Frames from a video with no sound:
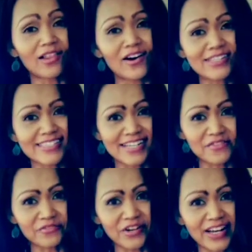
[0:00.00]
long
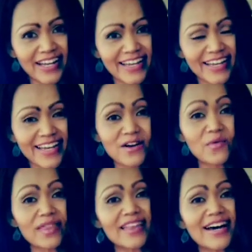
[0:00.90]
suffering,
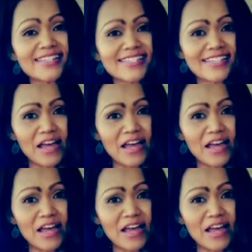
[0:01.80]
with us.